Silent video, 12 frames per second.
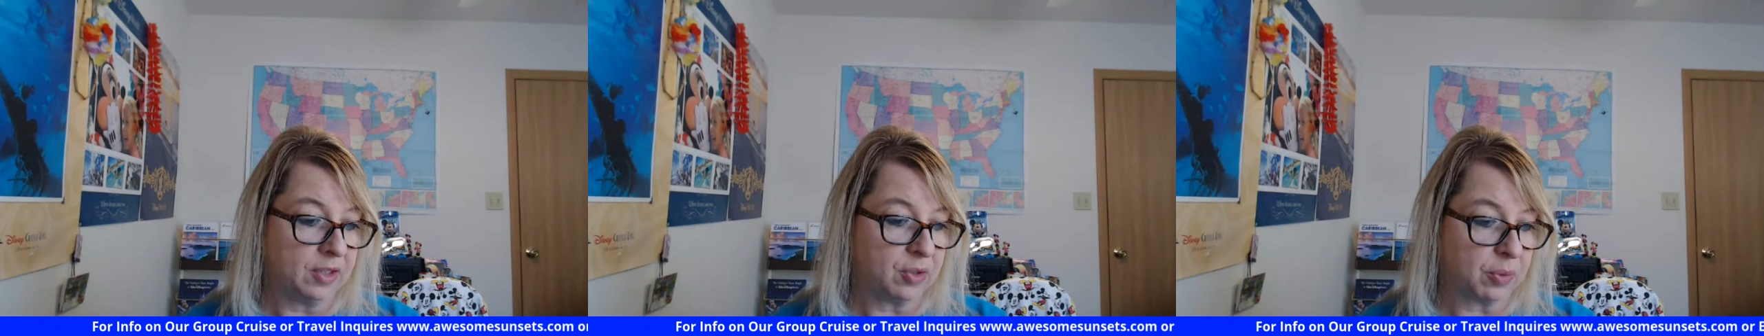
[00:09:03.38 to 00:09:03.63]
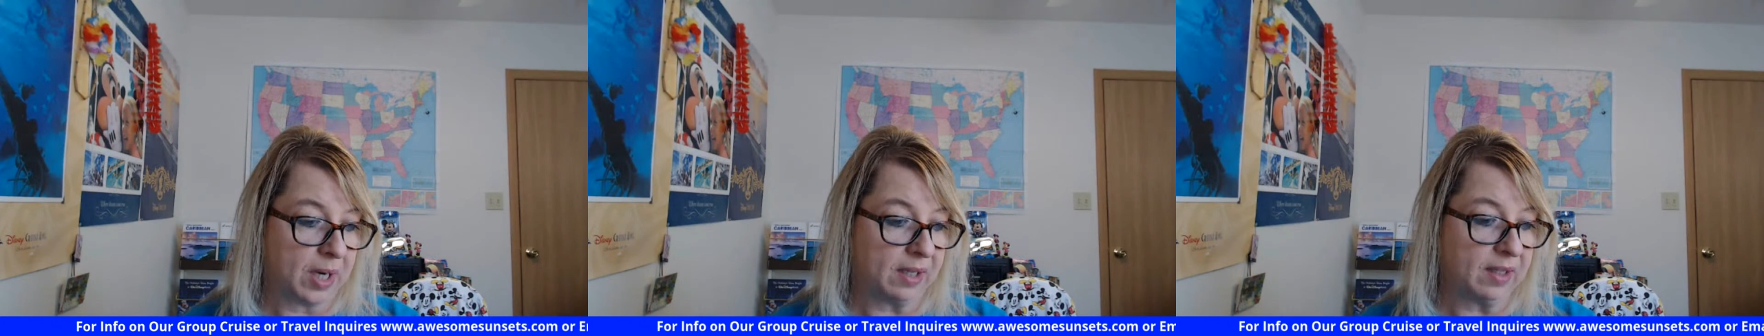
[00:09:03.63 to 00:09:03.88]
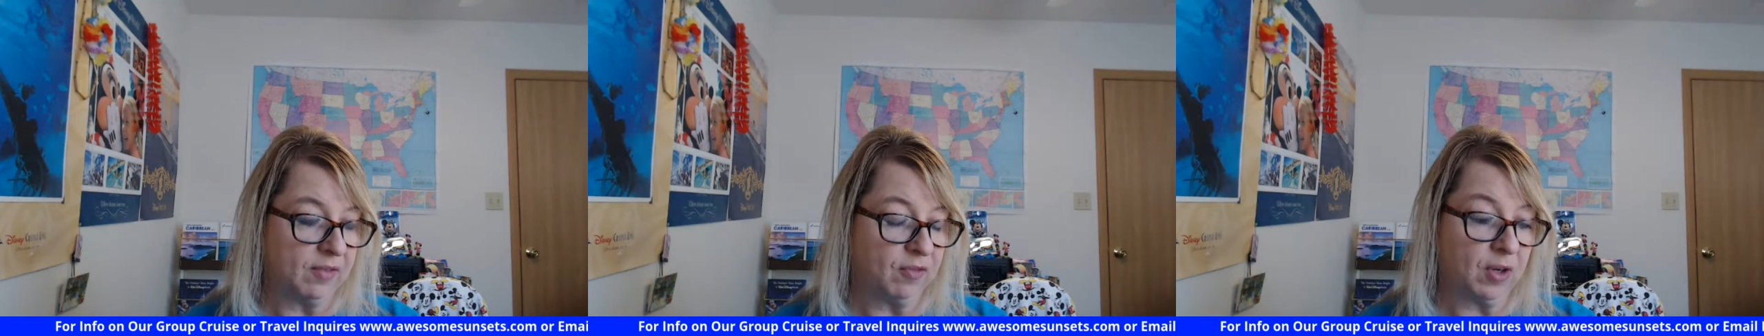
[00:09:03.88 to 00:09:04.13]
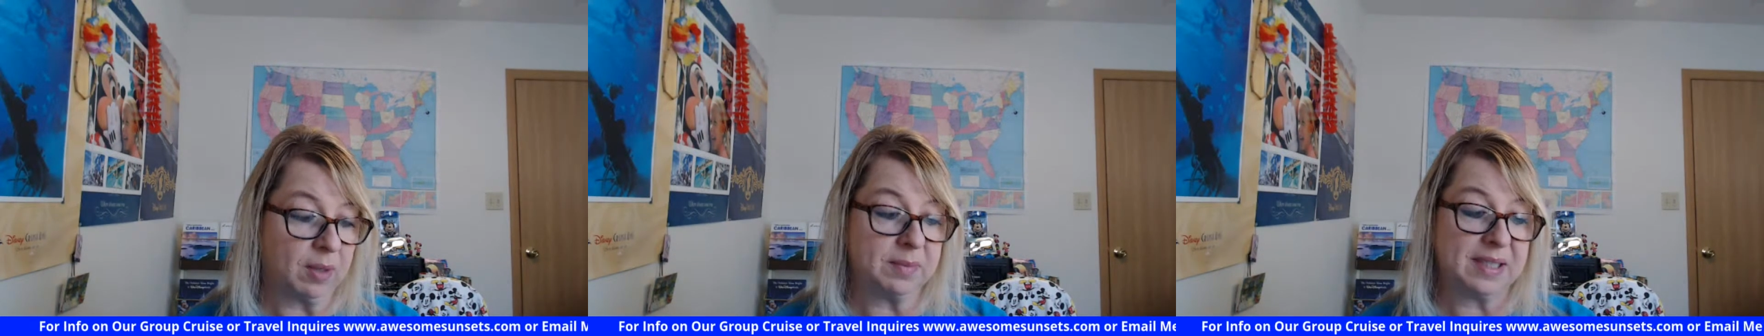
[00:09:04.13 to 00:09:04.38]
directly
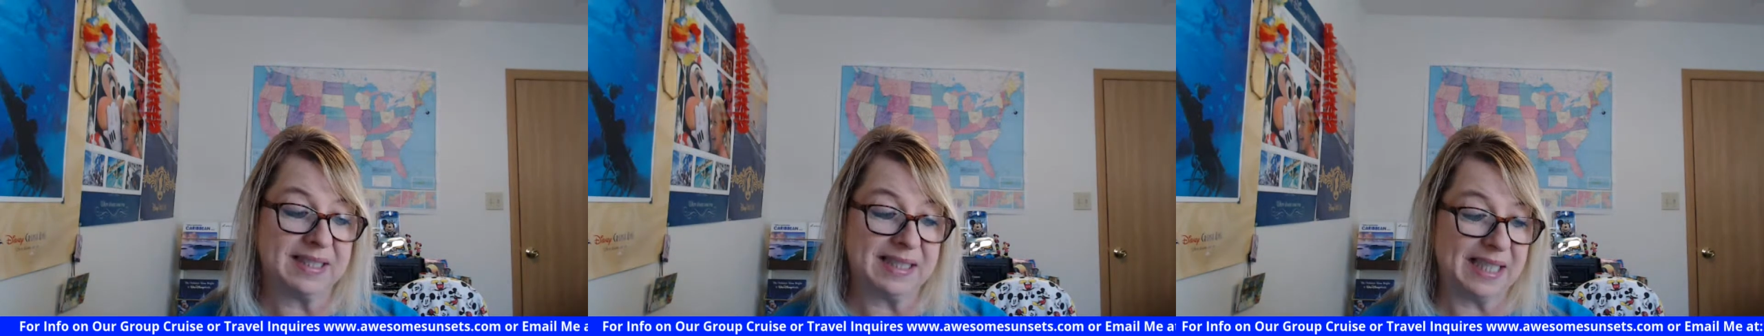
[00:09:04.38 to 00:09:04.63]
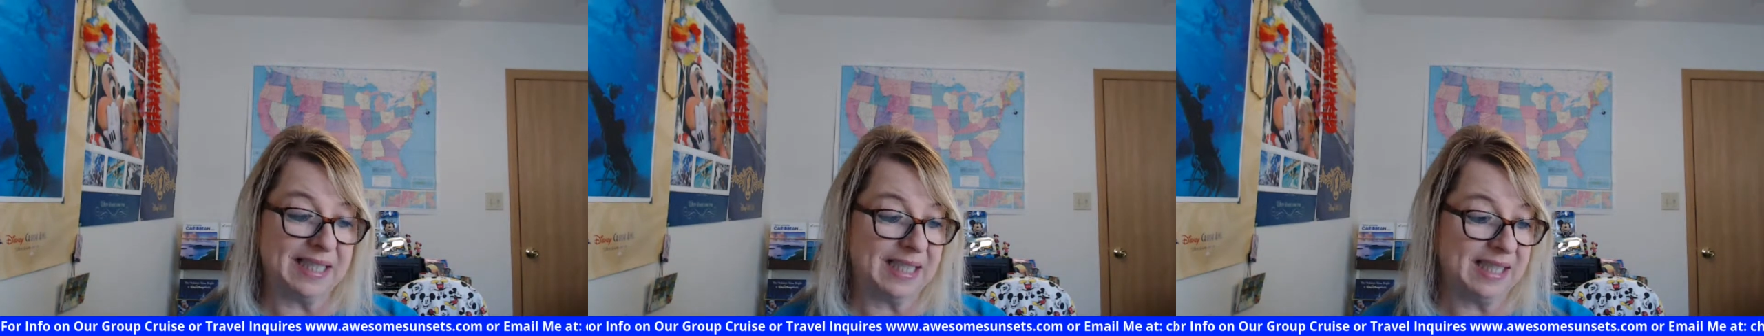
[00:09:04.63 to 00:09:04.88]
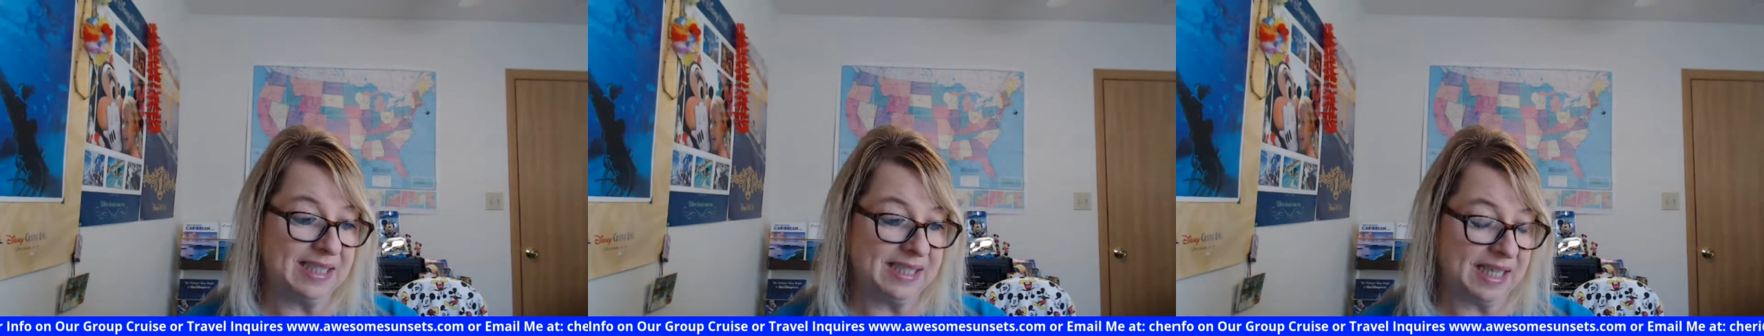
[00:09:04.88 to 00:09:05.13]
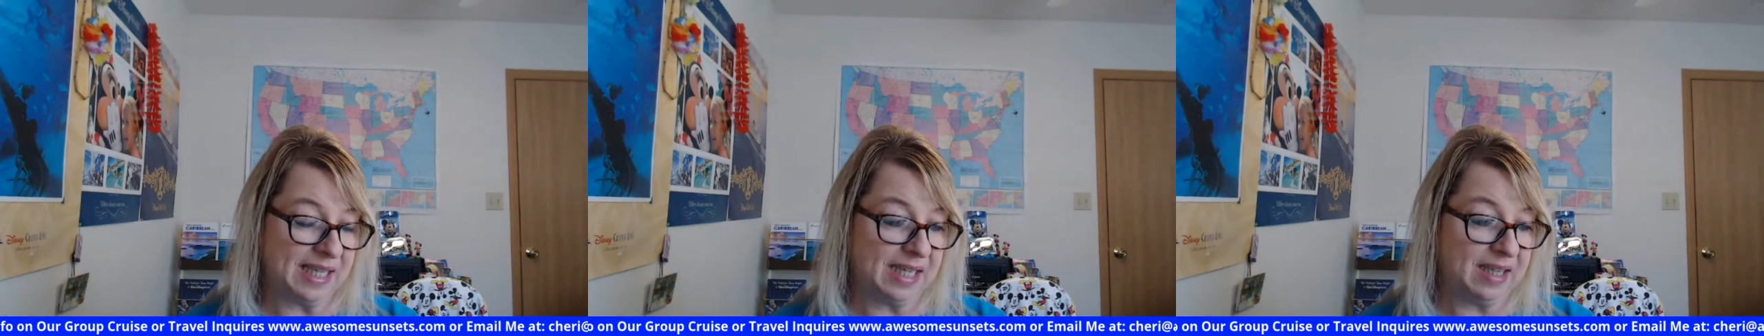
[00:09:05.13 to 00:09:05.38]
from the
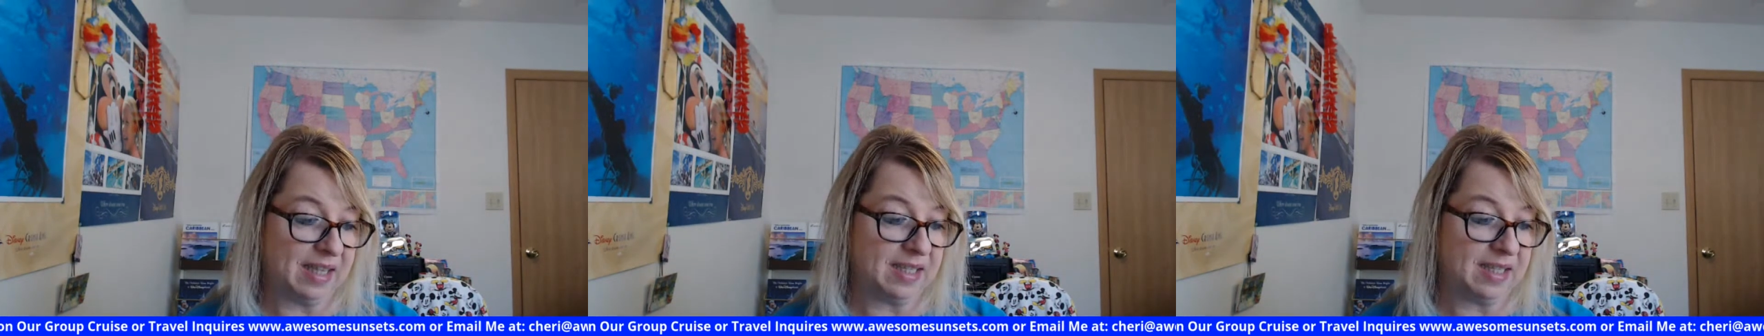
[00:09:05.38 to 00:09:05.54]
CDC,